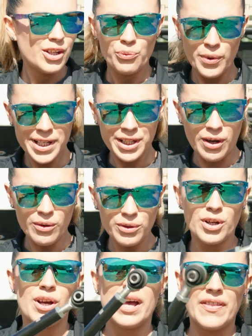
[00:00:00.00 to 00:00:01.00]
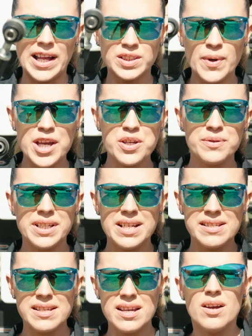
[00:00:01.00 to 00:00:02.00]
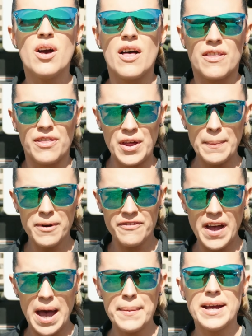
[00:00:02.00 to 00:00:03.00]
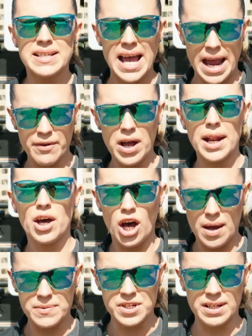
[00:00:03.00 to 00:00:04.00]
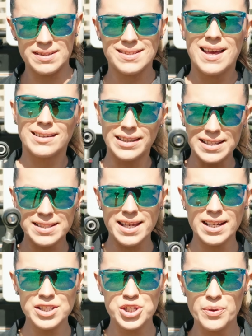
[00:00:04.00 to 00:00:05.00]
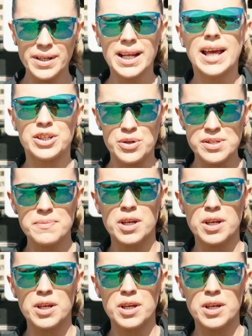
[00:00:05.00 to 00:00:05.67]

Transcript: We don't. That's why you need to see the Thumper Fab tie rod options. Let's get into it and do some